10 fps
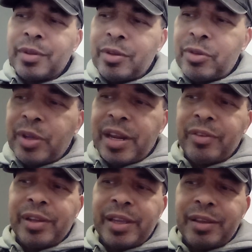So you can have
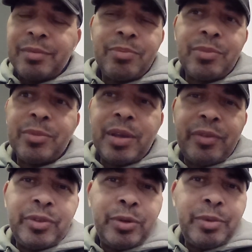like you have
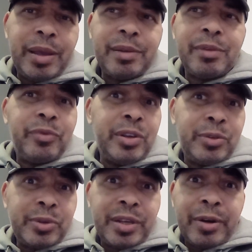your
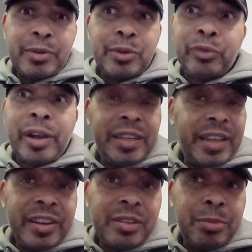Avengers characters fighting the
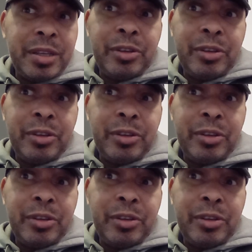X-Men.